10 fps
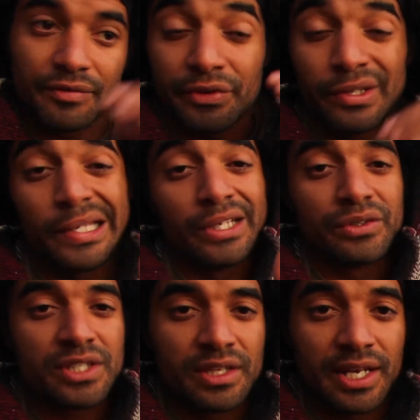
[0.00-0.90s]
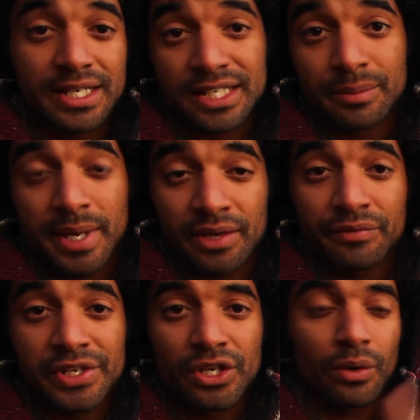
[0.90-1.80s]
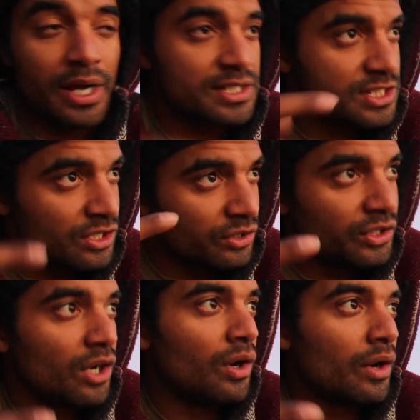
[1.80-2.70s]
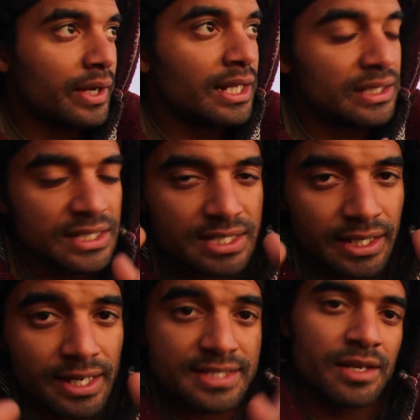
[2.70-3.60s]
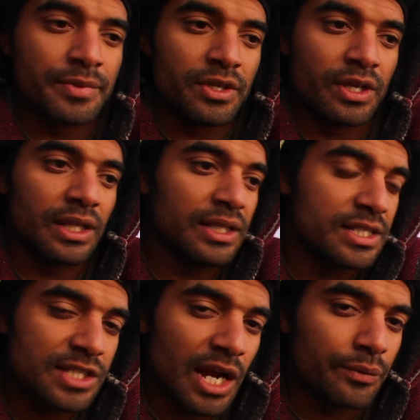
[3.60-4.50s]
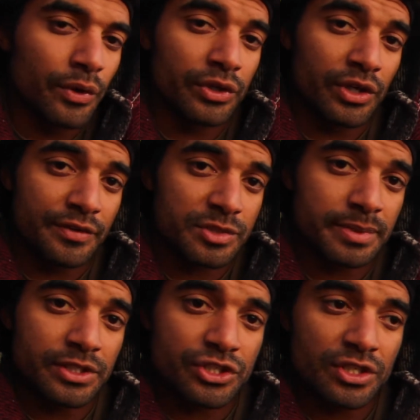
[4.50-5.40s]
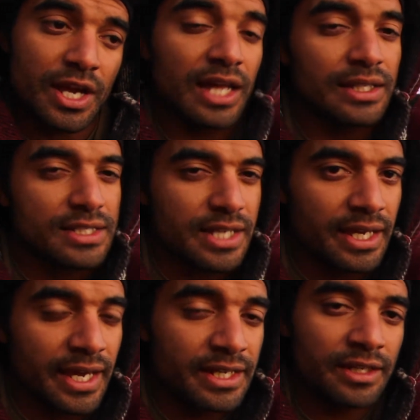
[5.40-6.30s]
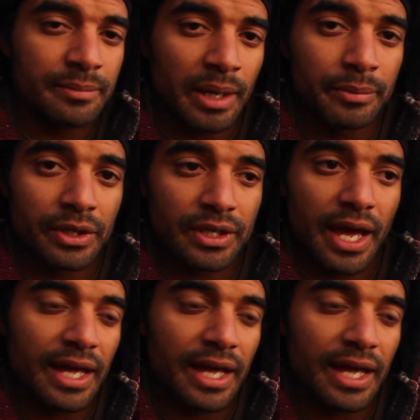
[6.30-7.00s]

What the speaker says: feeling guilty that I didn't make a video, I still know, all right, at least I got something done. At least I wrote another speech. At least I edited my book.